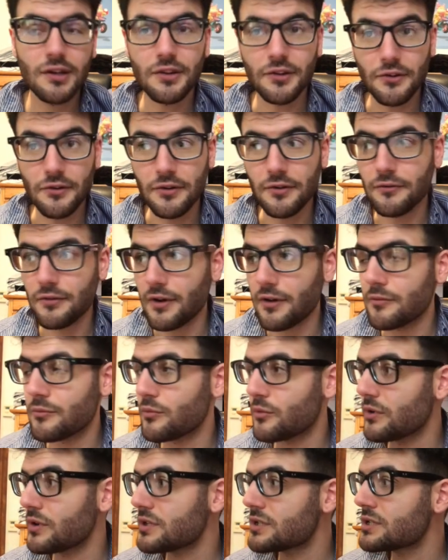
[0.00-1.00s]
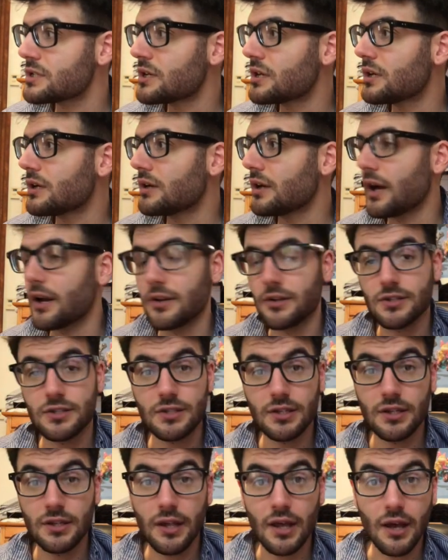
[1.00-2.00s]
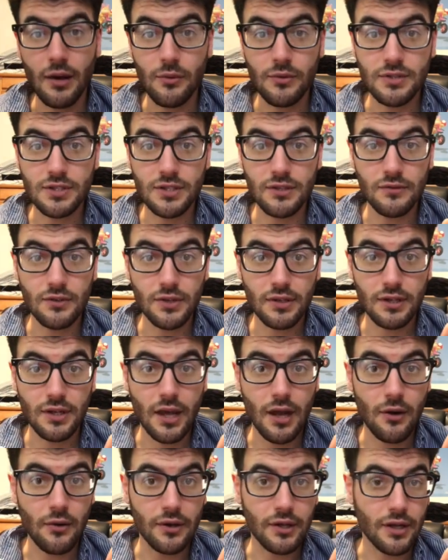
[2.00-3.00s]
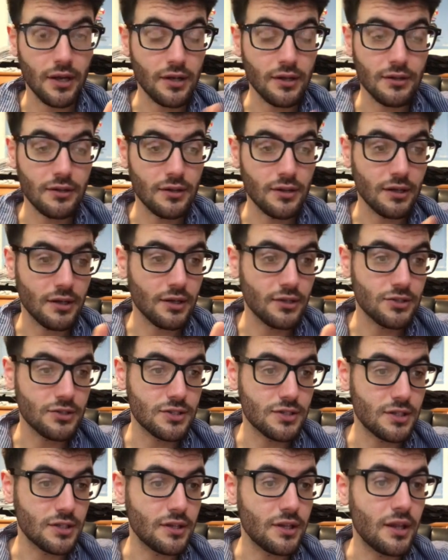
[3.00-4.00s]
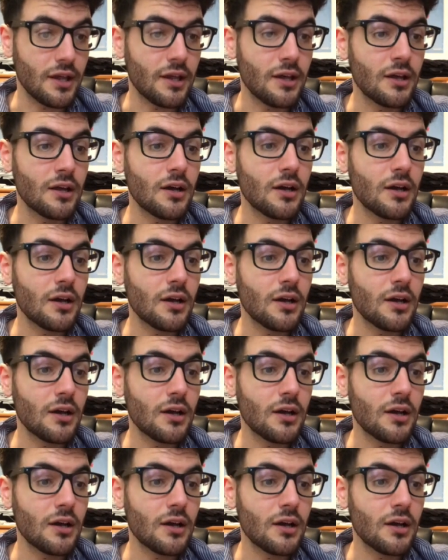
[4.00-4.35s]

35 points. I just did that. I wasn't even counting anything. I just did that.